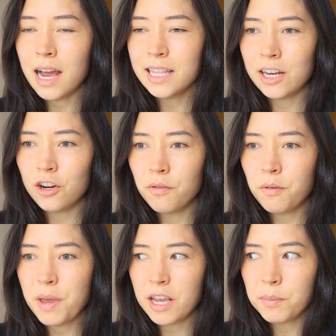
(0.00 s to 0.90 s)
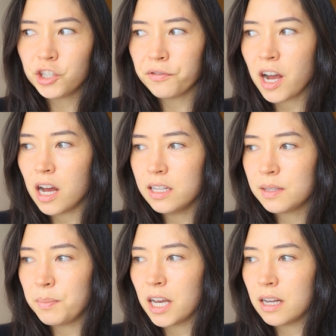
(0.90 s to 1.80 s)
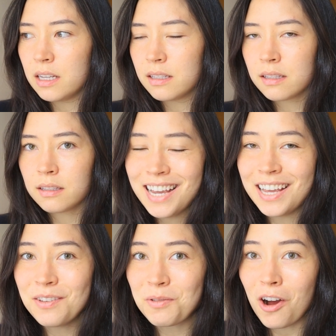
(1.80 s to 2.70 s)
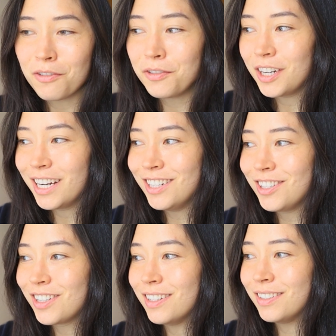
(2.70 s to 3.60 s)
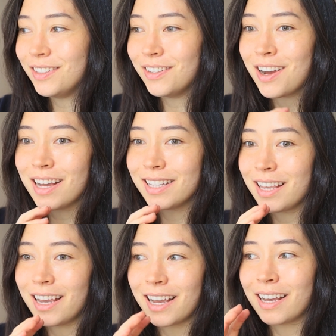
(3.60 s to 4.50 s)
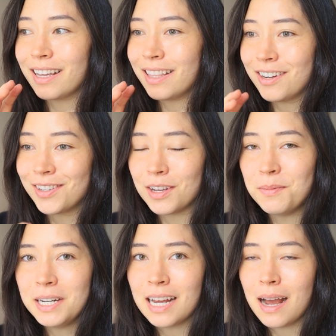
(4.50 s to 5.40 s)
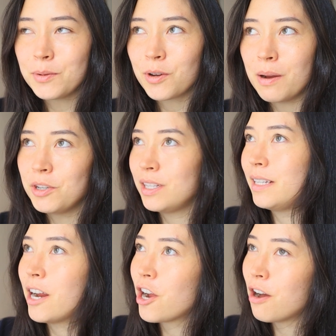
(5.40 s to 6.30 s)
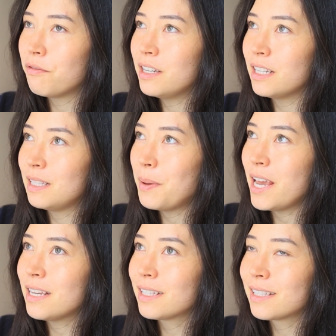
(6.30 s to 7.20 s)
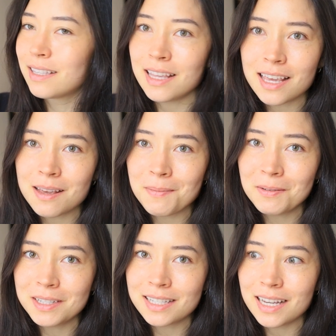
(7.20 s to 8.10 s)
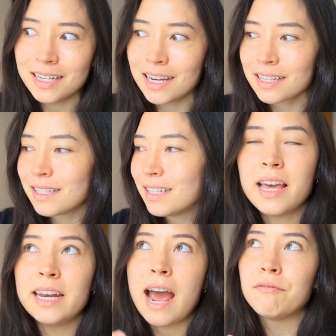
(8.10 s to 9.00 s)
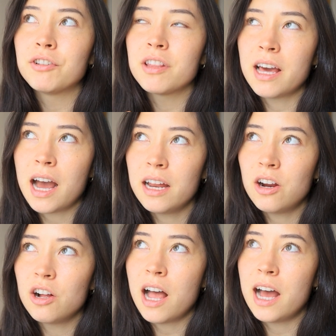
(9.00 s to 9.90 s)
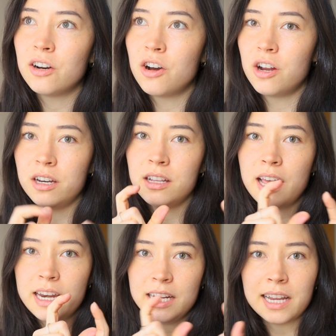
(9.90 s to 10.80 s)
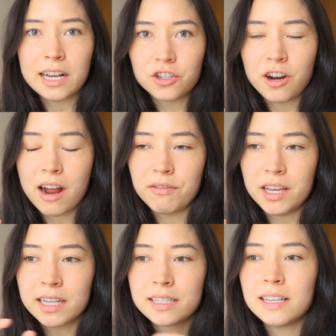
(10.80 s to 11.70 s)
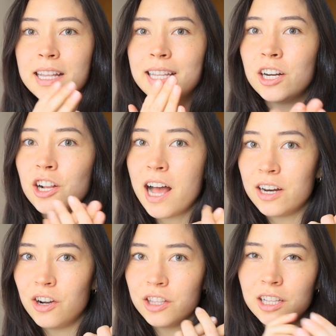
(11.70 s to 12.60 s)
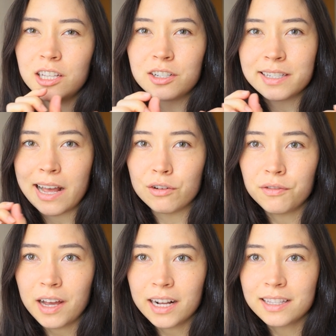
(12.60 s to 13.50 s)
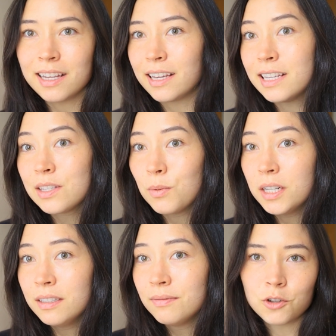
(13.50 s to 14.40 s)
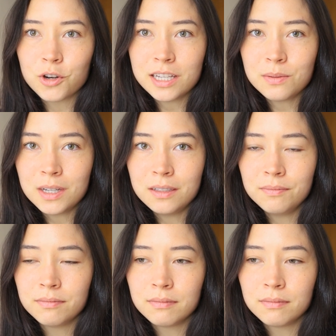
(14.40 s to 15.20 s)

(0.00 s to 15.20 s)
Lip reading: And then I'll make a bunch of cuts, because in the raw footage, you guys, like, there are so many times where I'm just staring off into space thinking about what to say next. Then after that, I'll add on any text graphics, and then I'll add on the little sound effects like this one or this one.